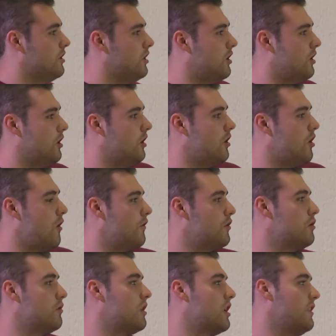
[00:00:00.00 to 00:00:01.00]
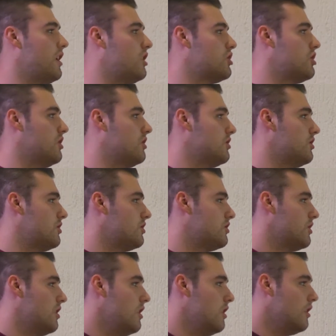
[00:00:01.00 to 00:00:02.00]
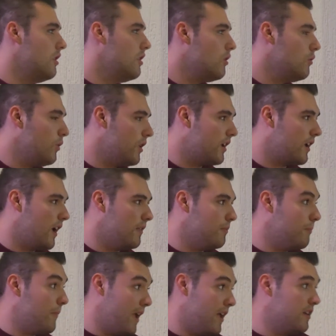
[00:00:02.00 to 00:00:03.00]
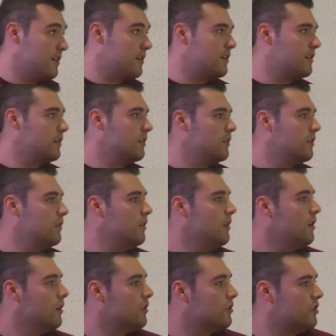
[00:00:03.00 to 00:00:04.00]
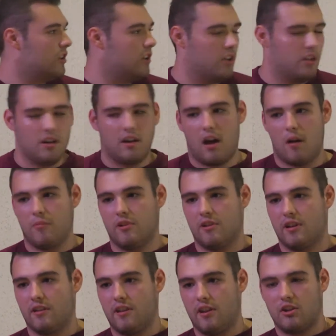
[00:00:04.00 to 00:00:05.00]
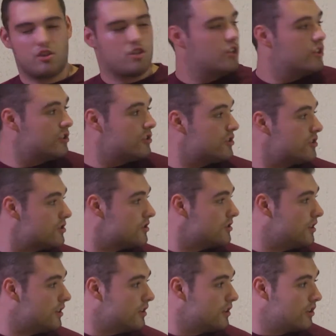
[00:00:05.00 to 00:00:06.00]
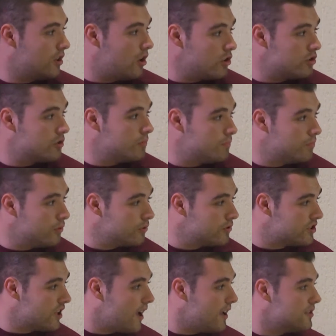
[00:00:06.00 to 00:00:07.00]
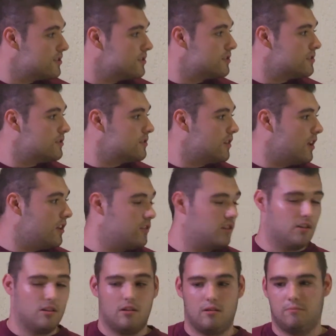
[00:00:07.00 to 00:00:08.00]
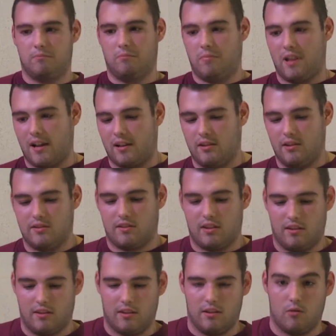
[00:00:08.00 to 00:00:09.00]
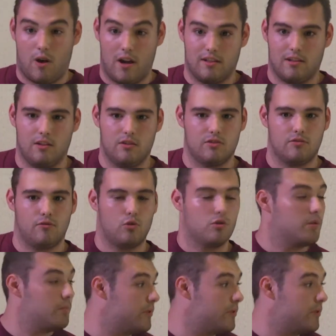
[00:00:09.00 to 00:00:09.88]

the overall connections we can make, the incoming connections, the gossip pool size, and the blacklist and the whitelist for the